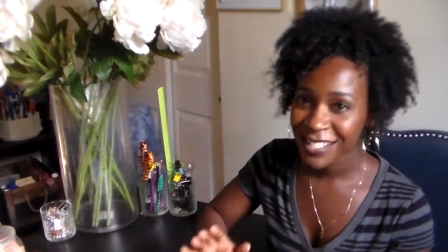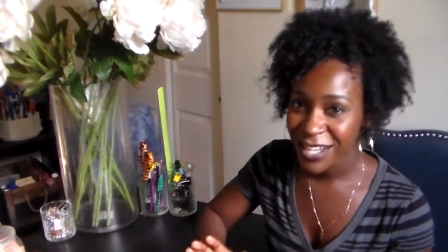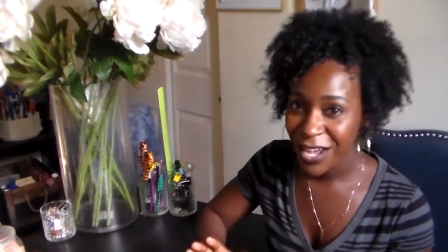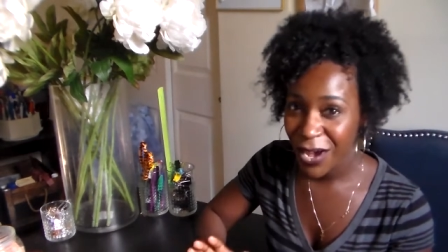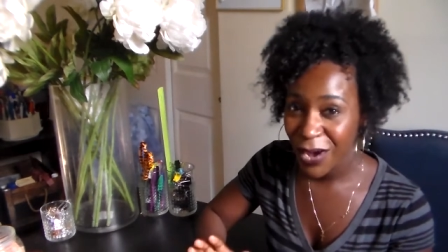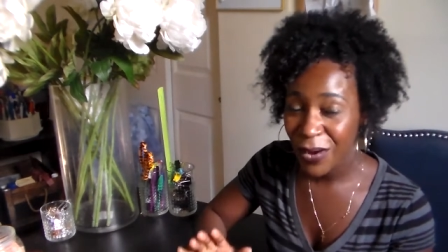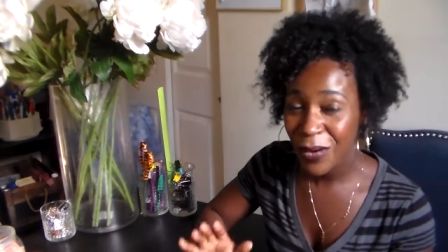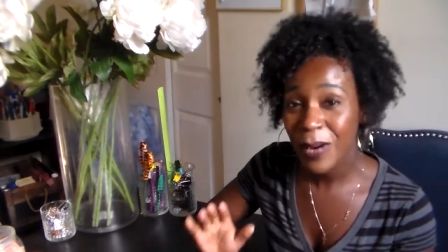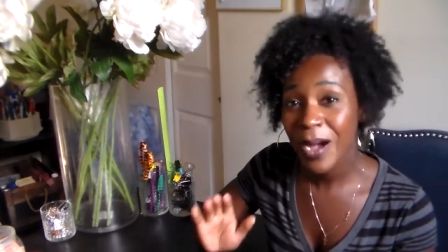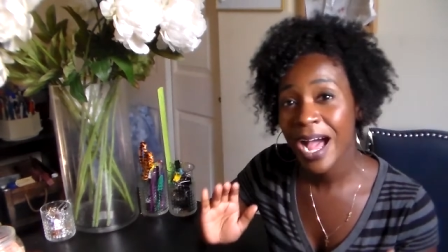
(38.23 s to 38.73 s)

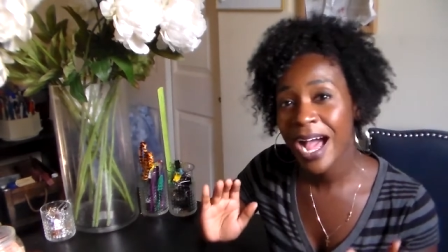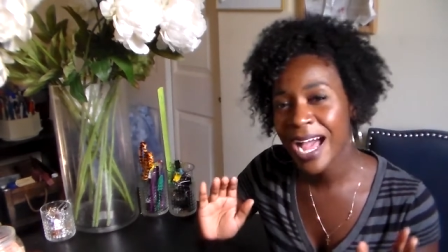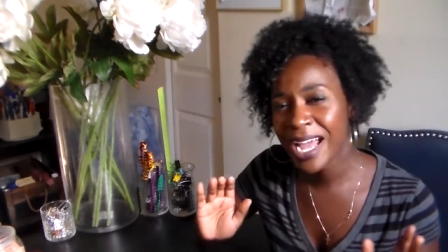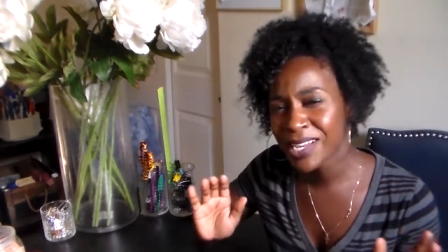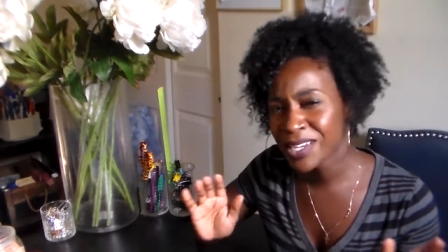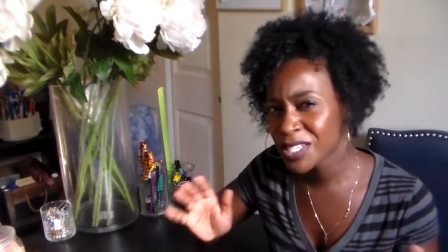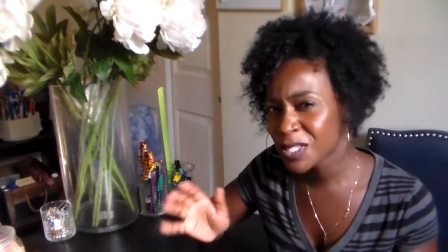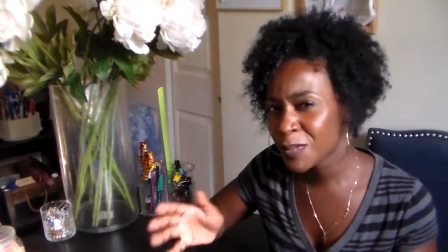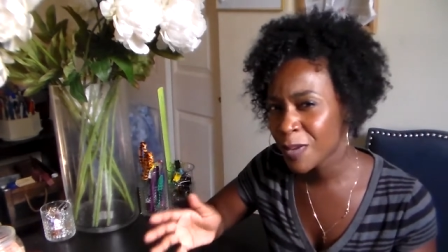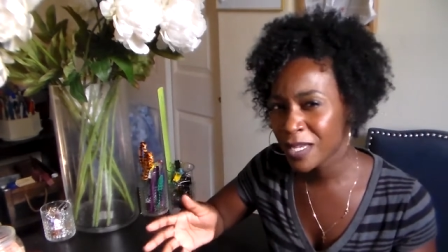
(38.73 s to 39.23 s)
So
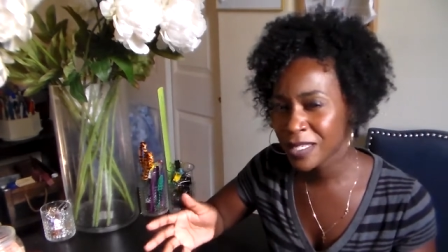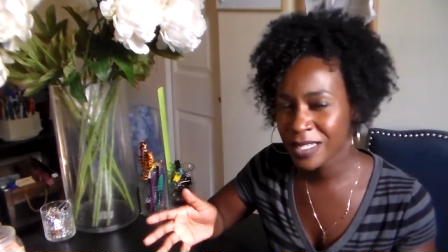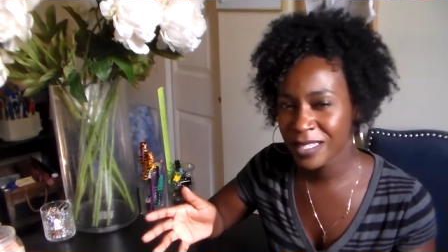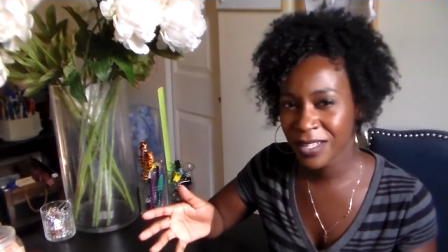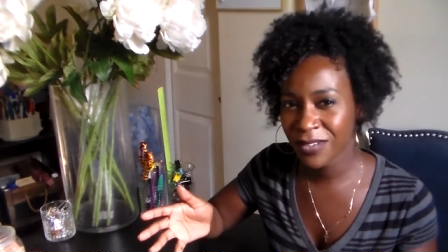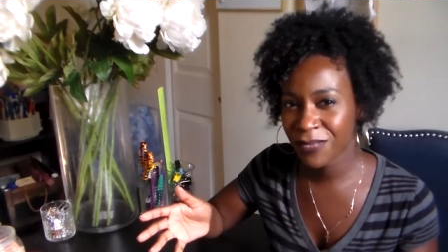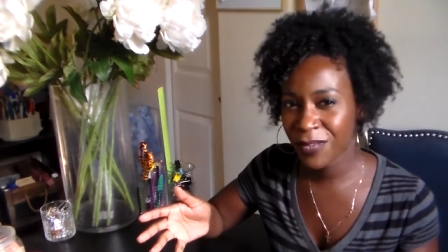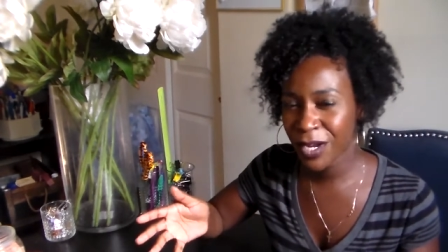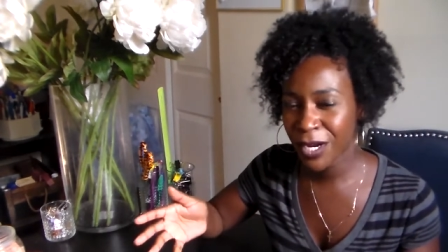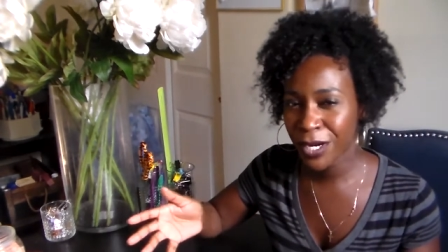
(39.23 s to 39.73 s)
I just
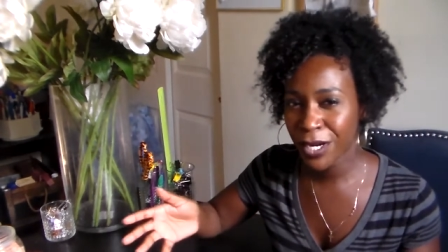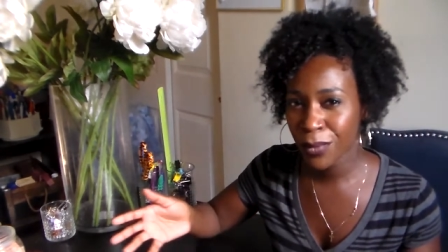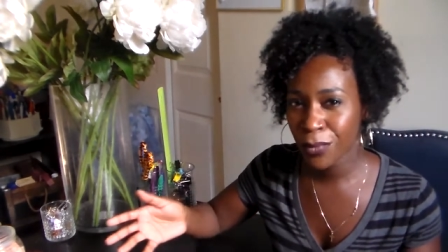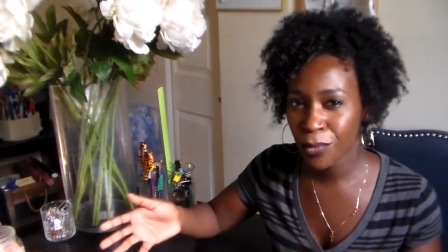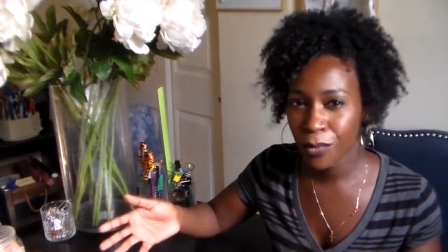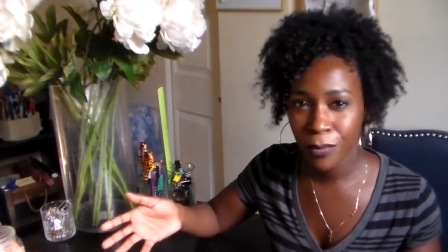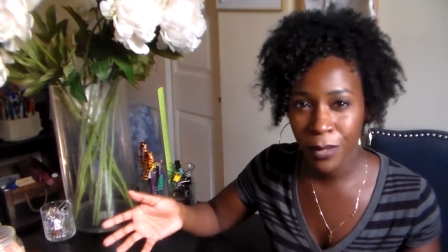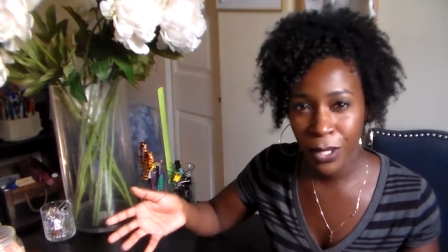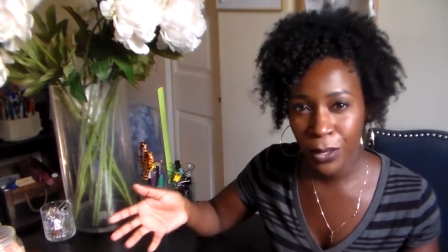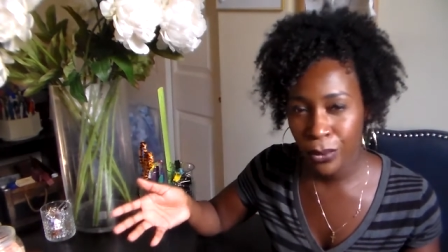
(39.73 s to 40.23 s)
basically figured
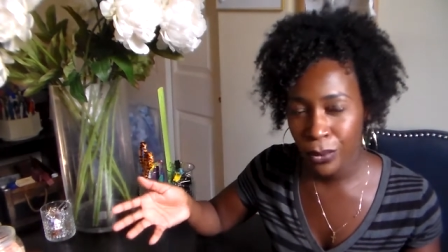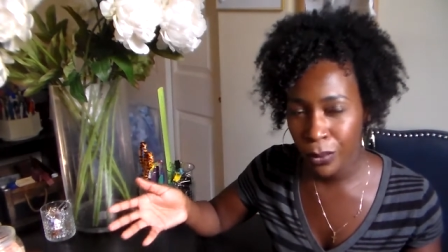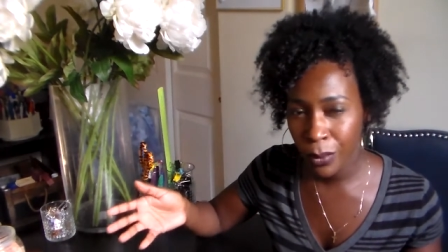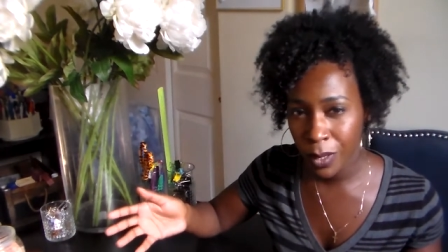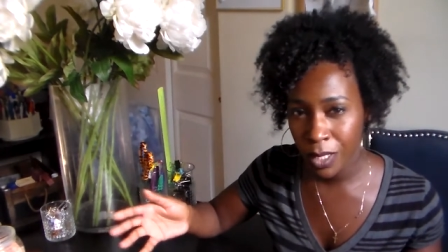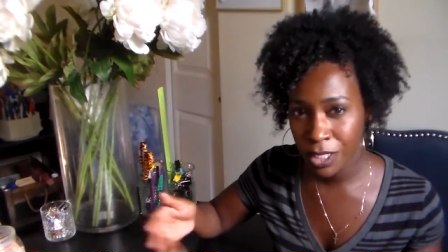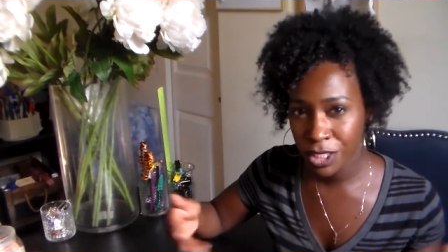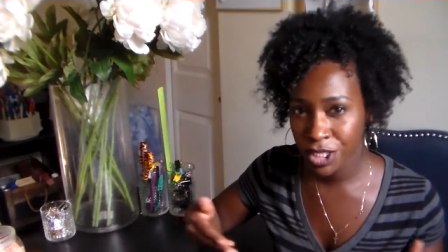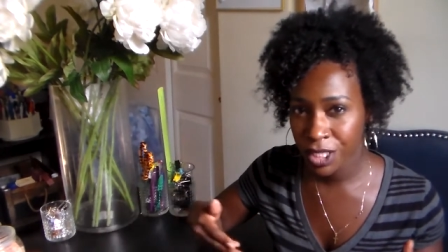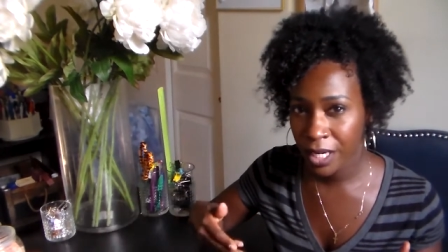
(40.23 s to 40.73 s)
it would be
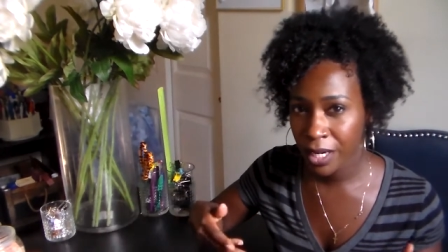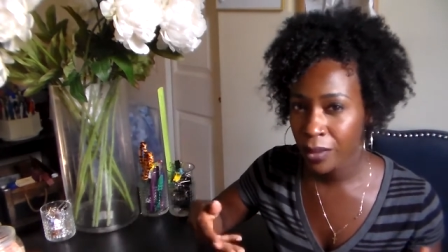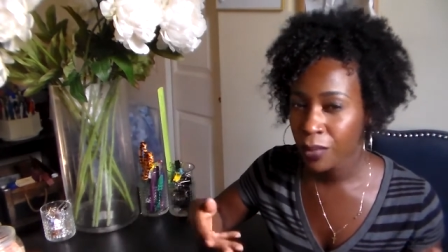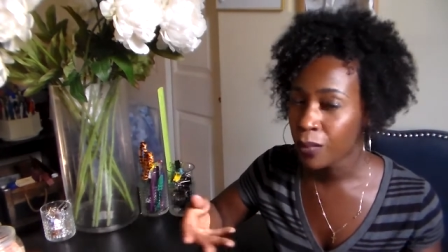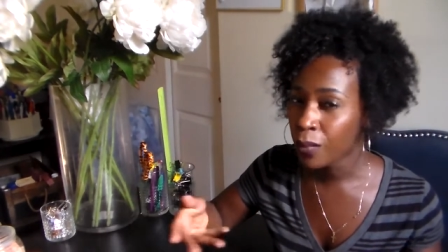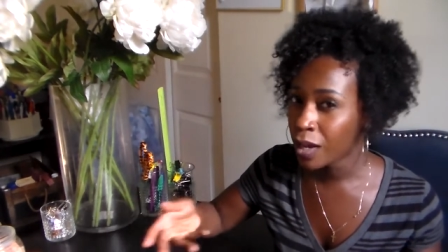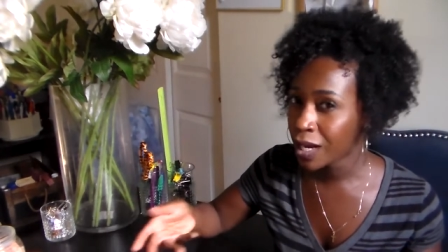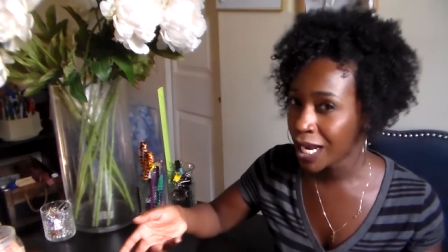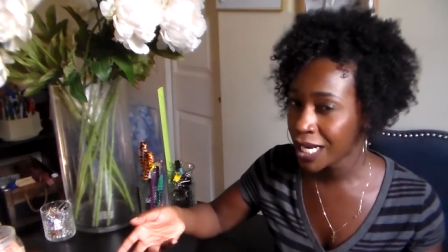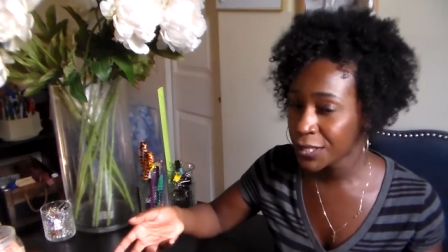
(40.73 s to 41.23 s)
cool to
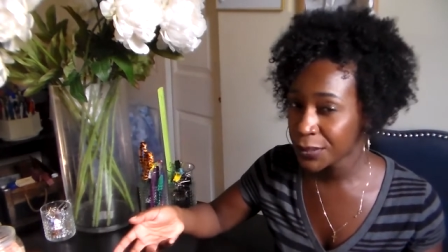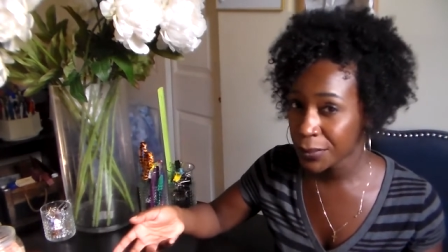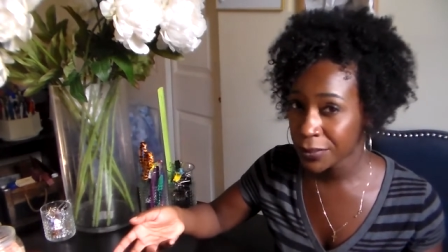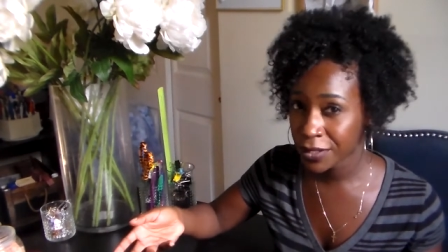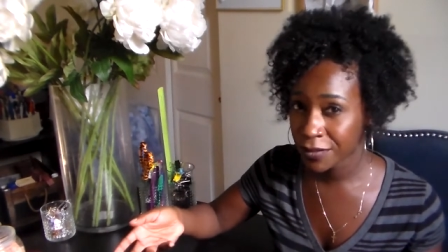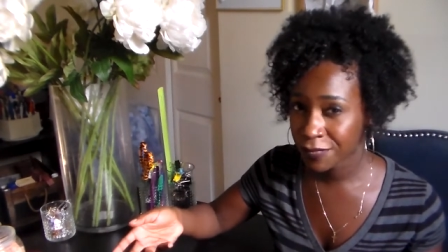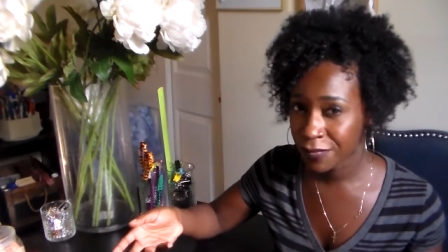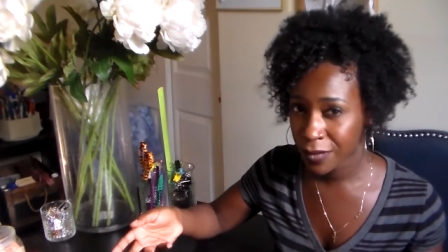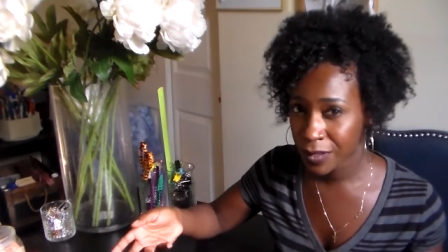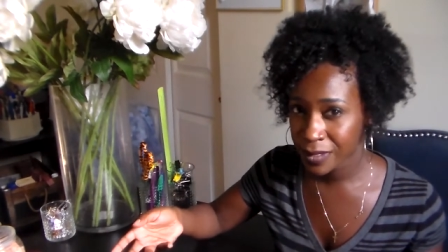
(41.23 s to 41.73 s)
share what I do
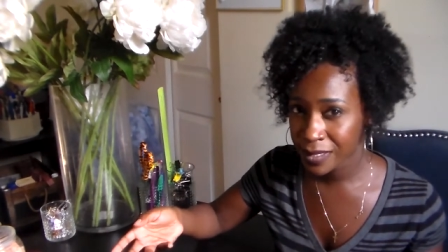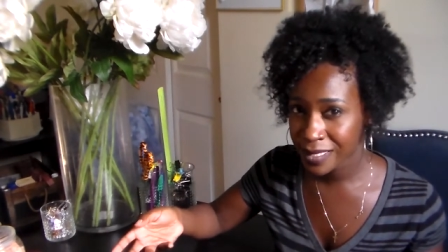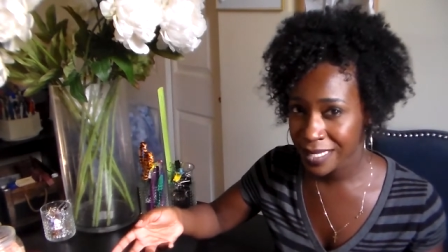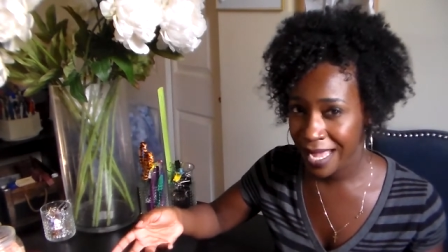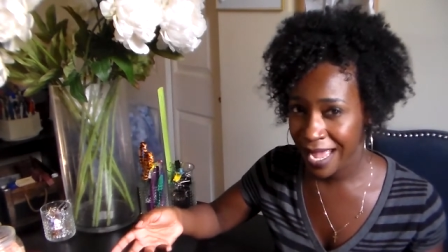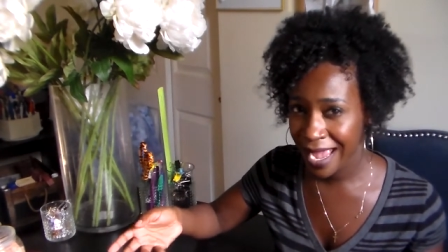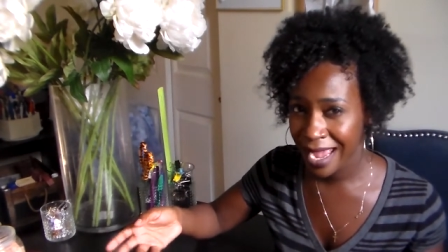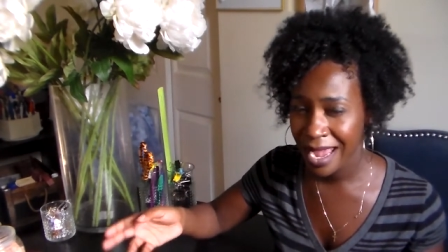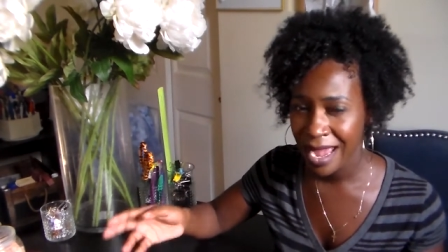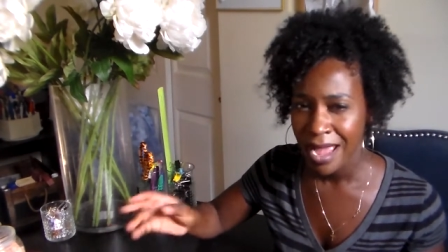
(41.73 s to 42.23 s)
on the first
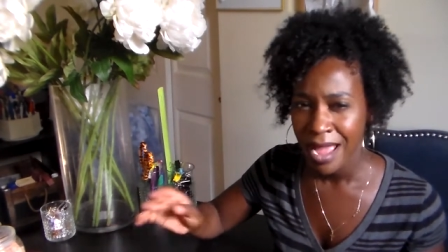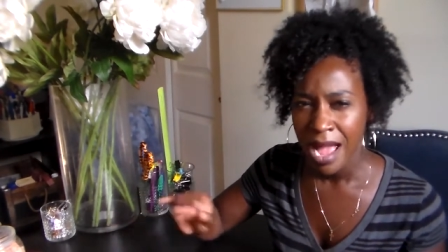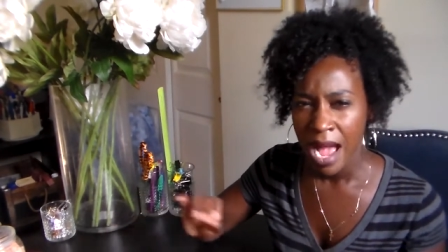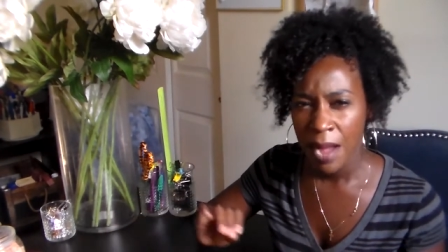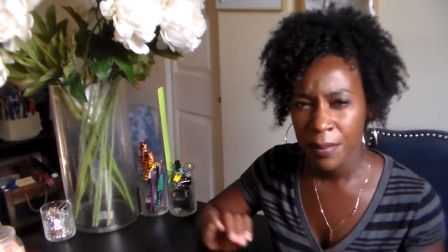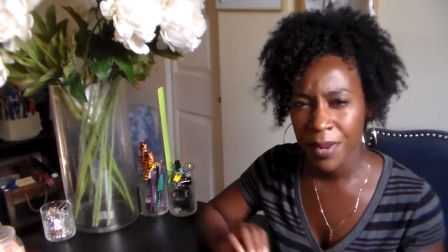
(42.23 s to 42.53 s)
day.